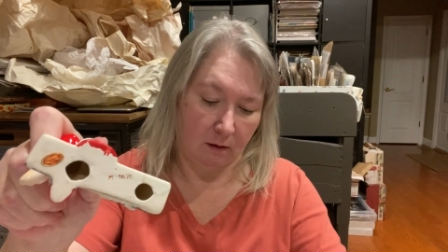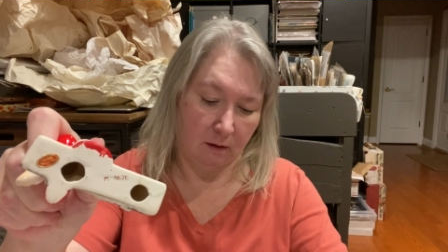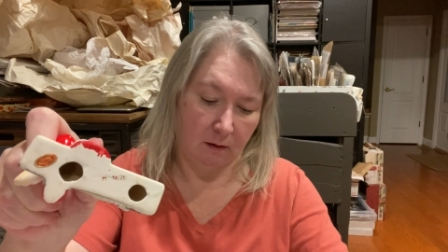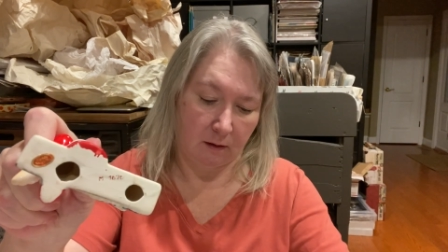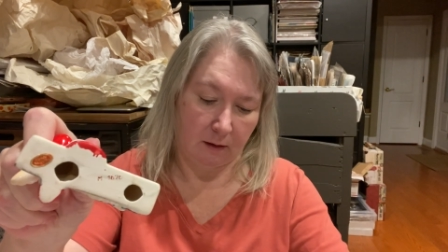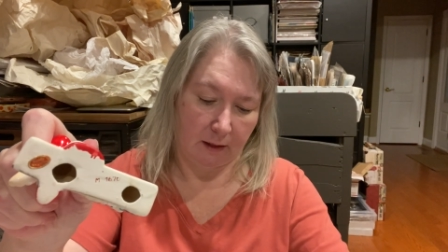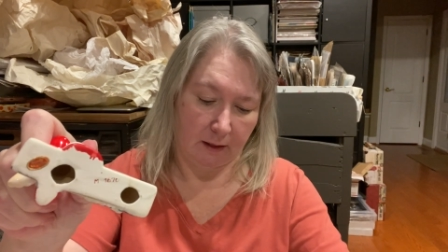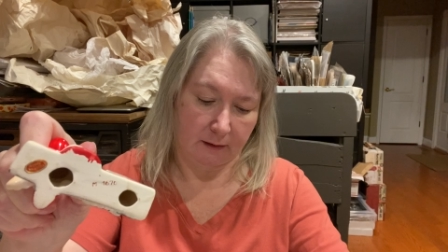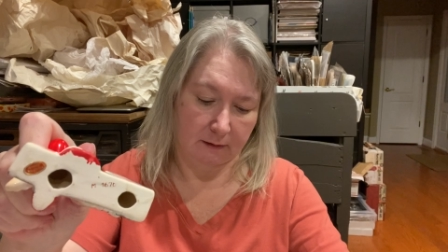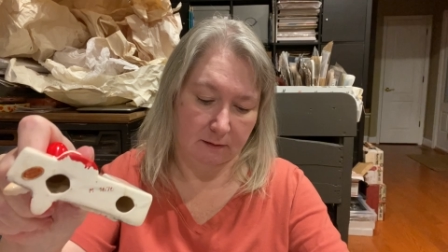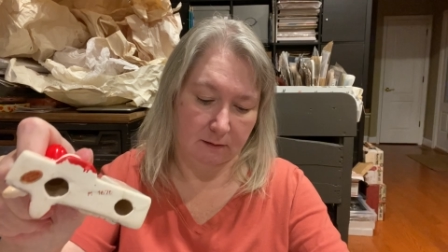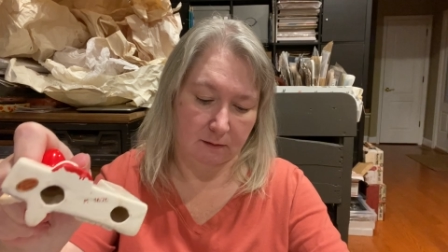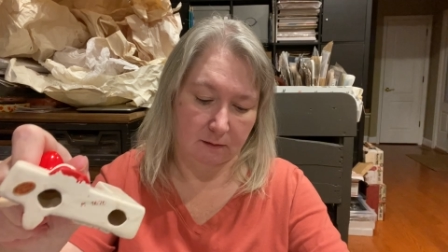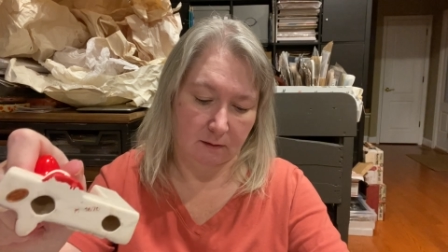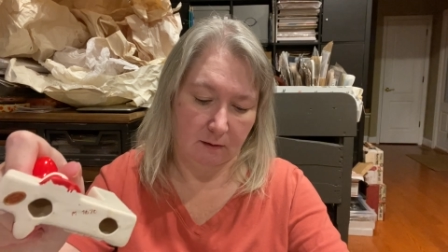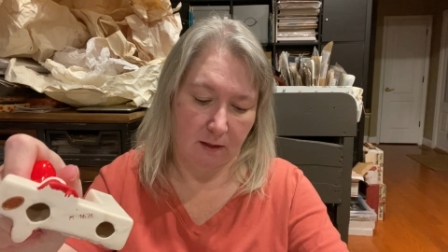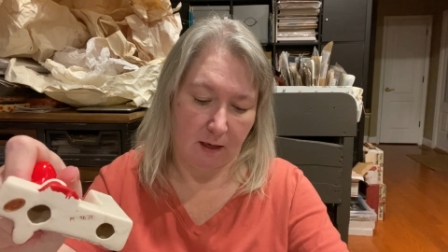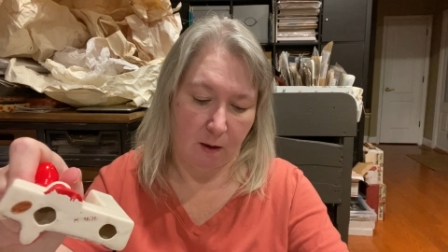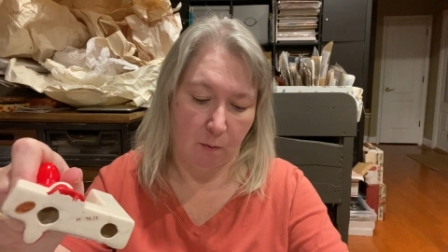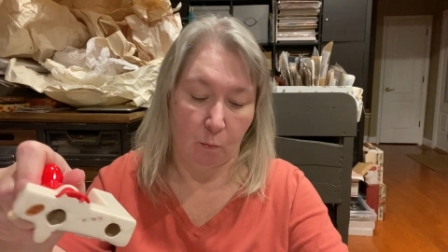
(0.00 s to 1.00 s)
Yes,
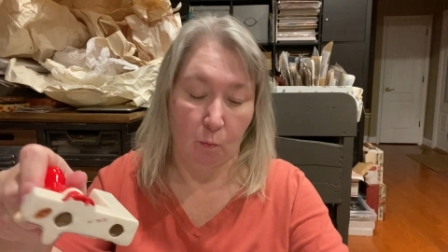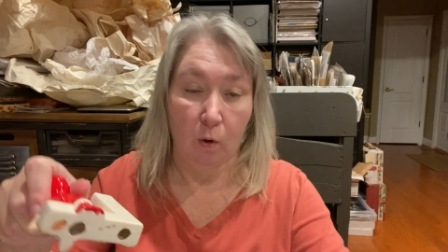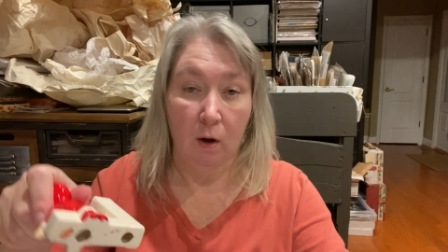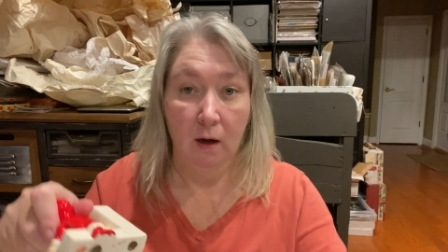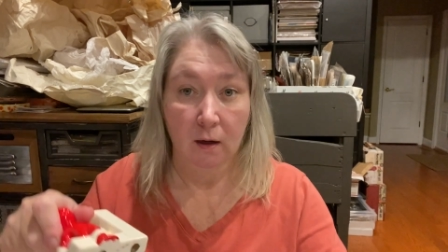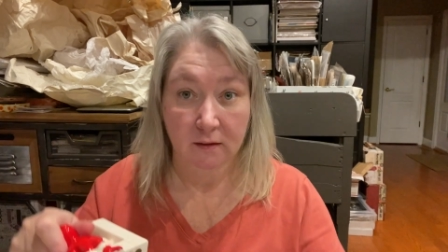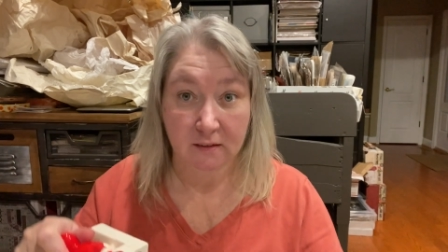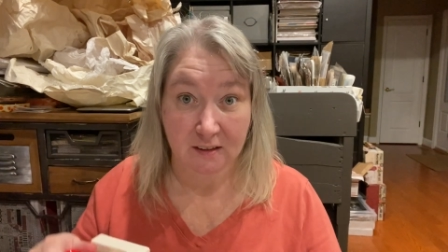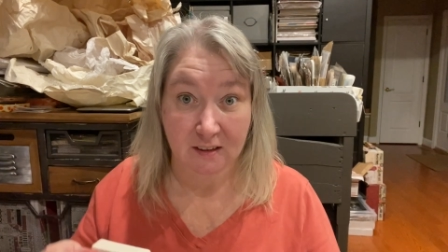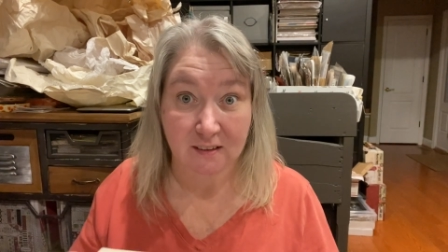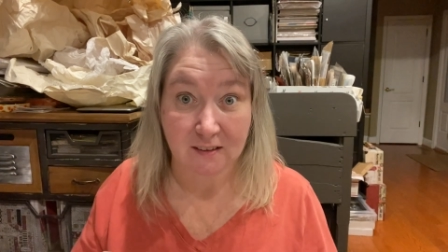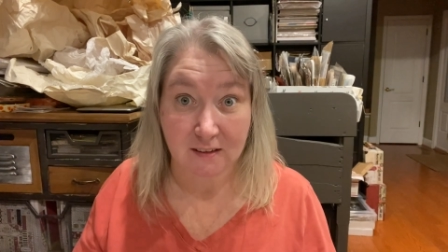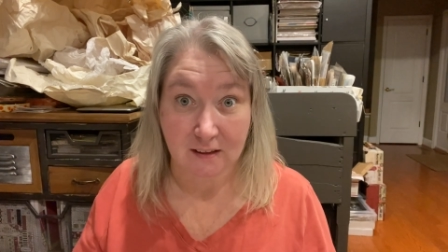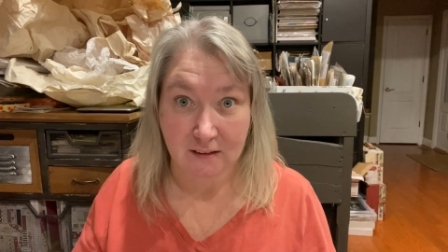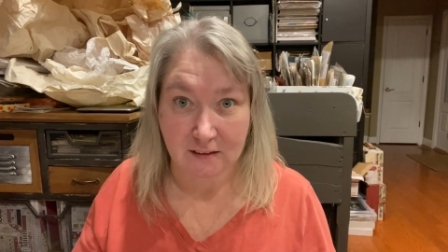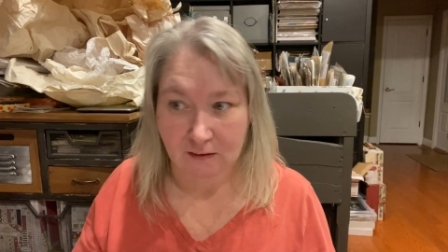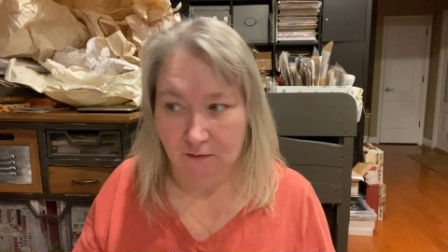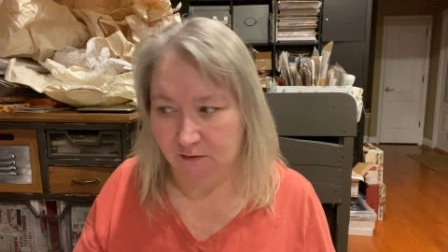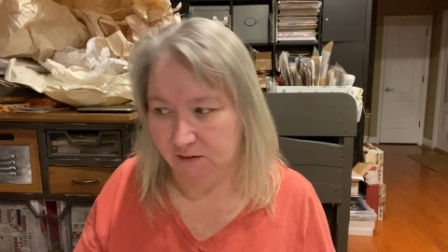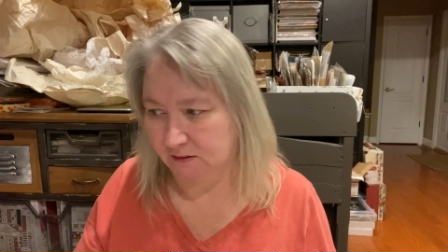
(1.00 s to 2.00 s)

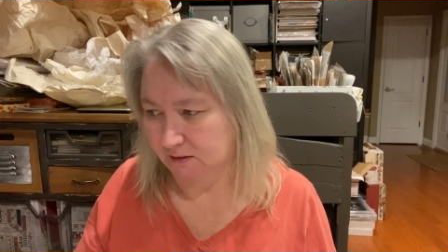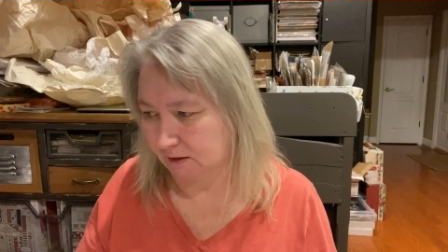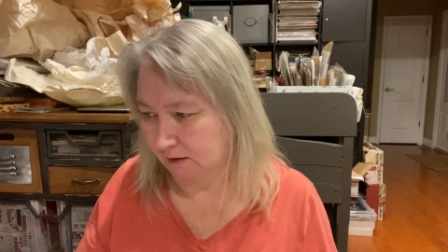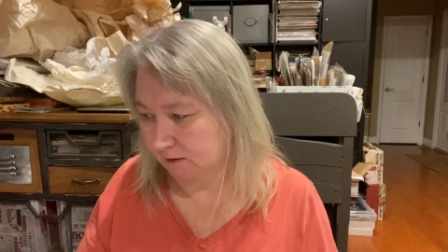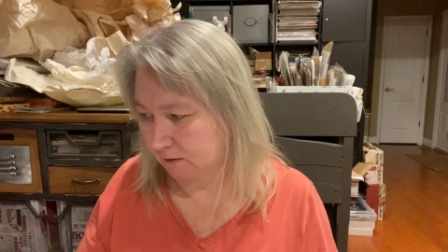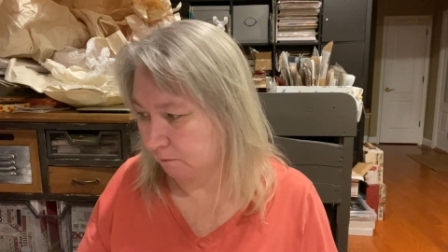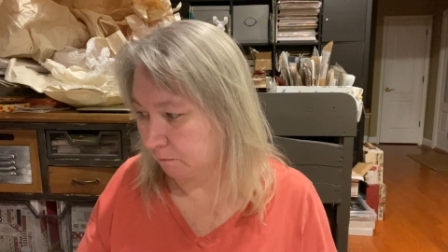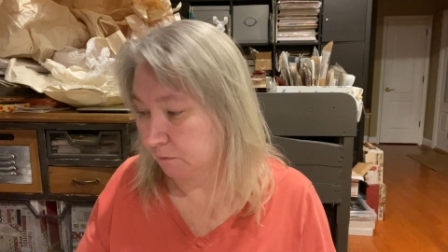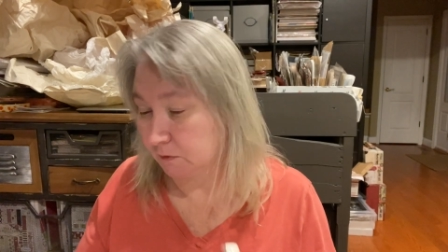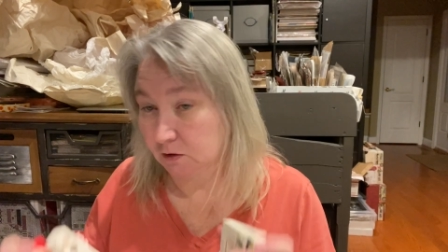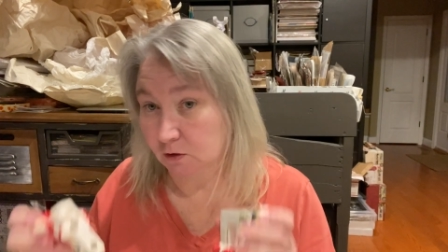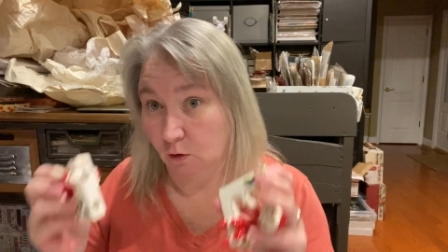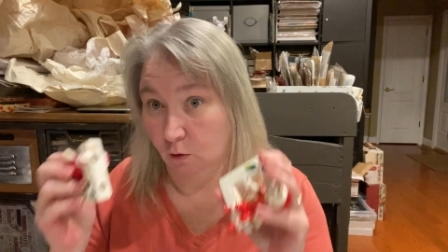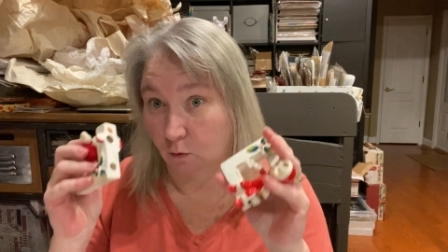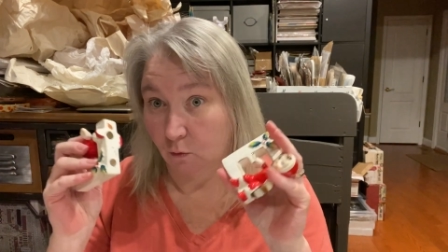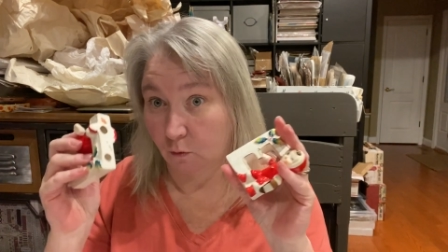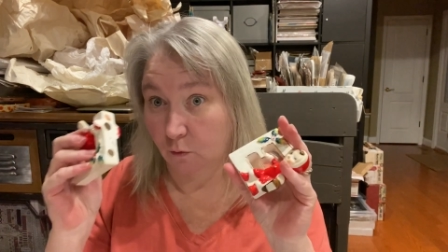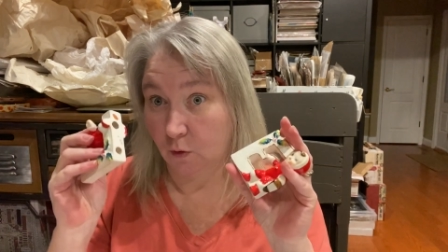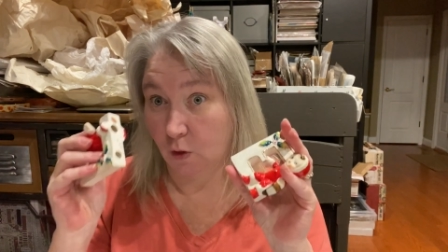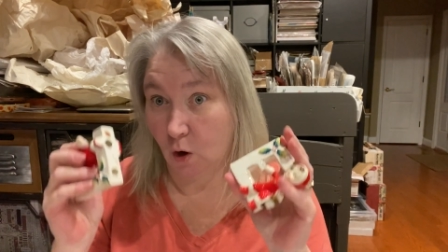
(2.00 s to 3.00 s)
M1676. So
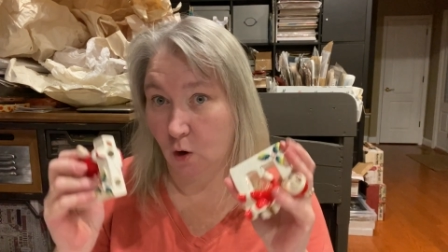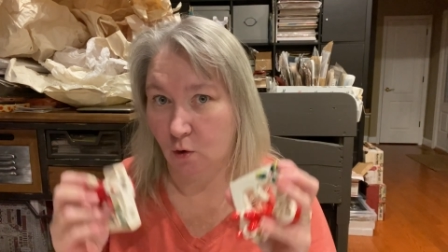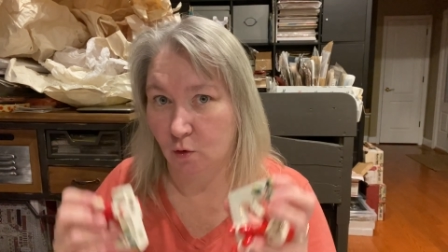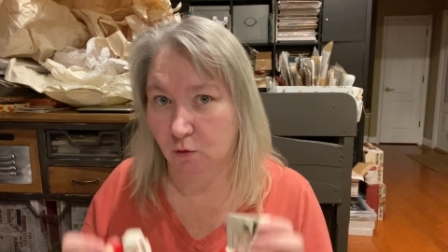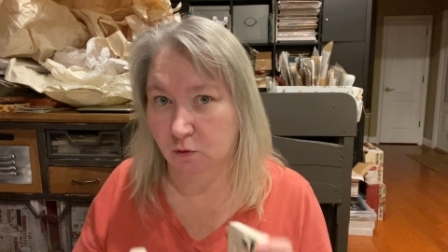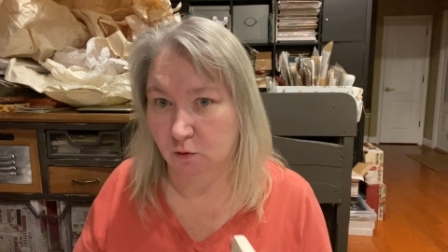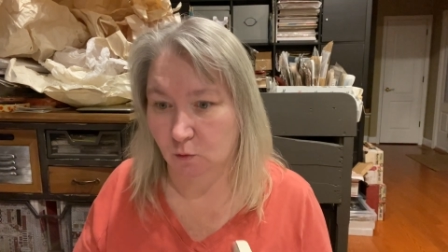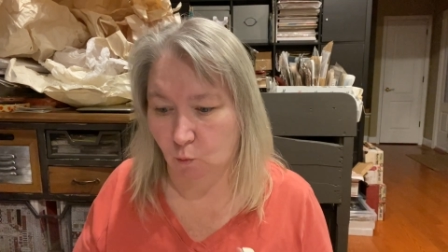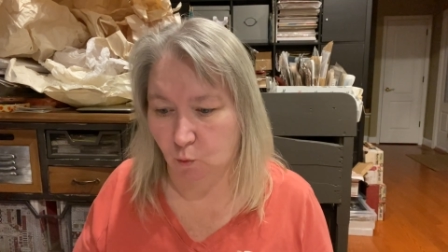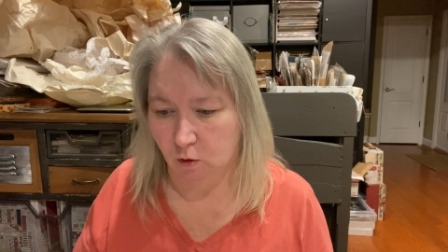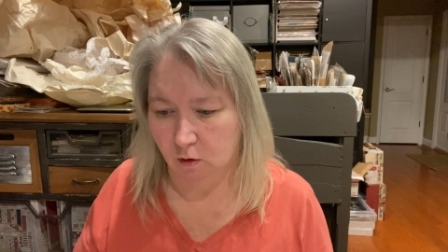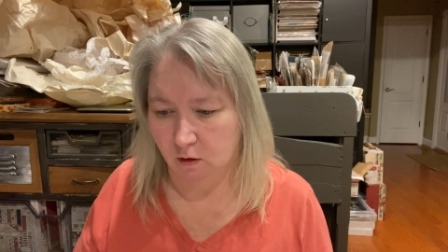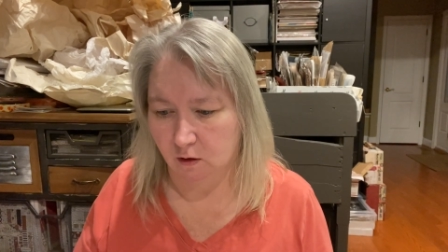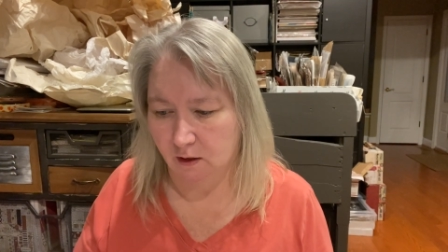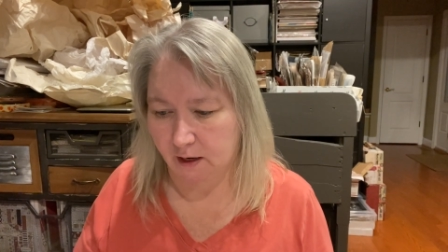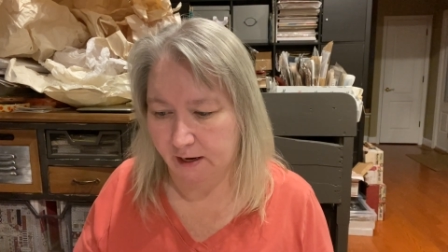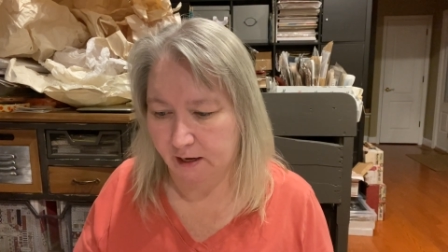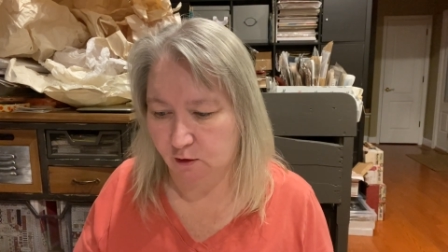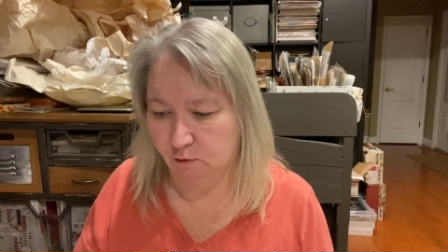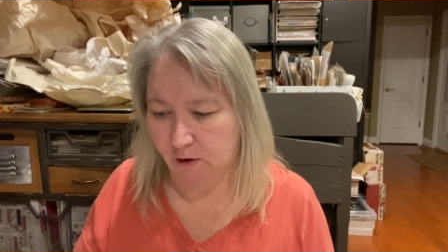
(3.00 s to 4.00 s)
those were
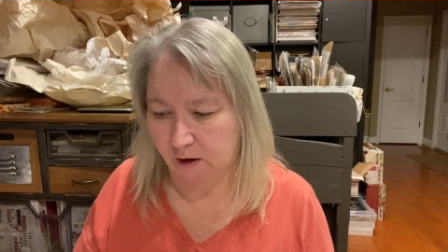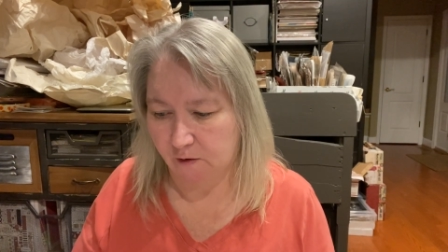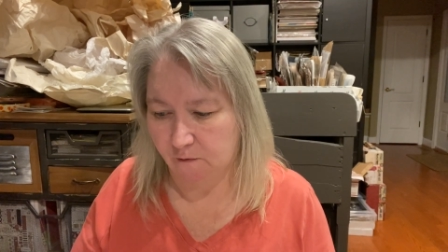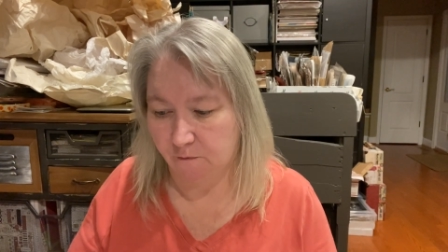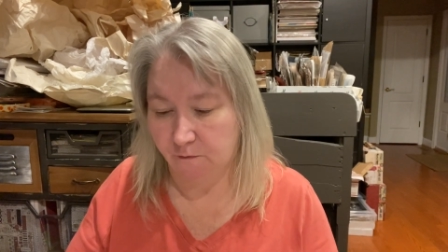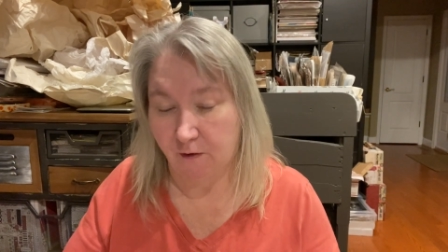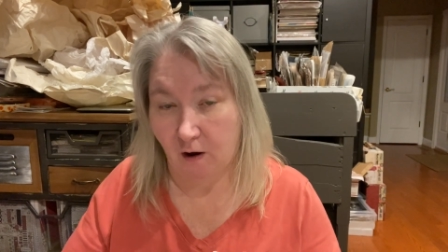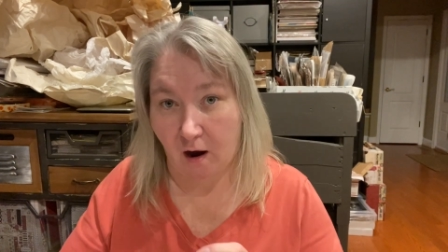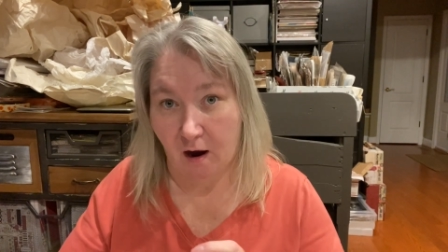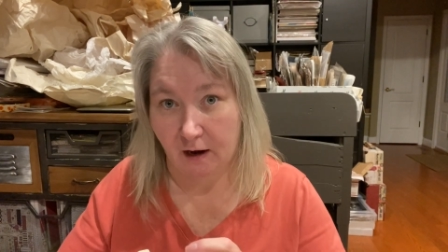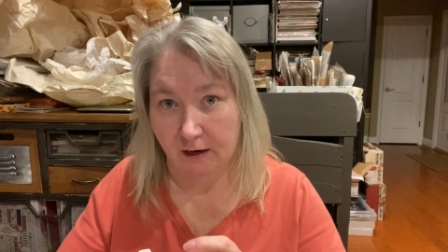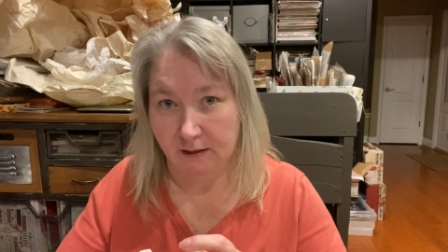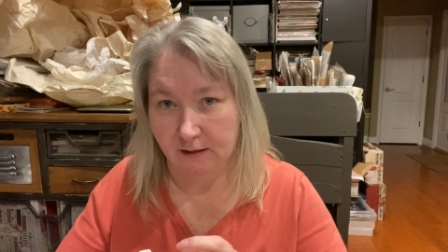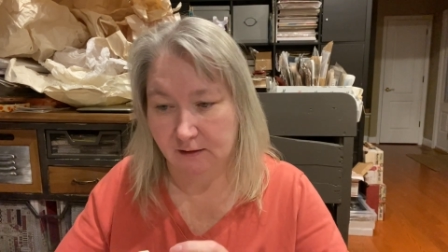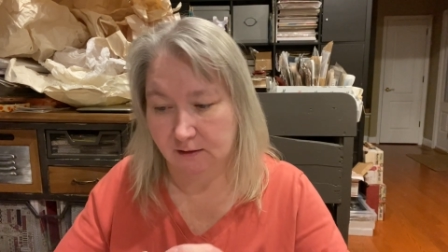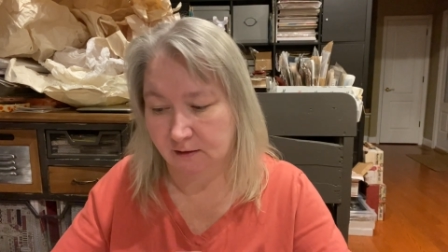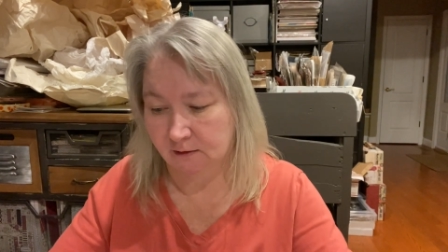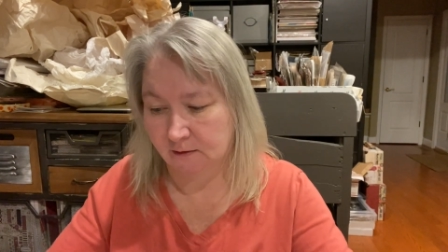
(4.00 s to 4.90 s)
a great find.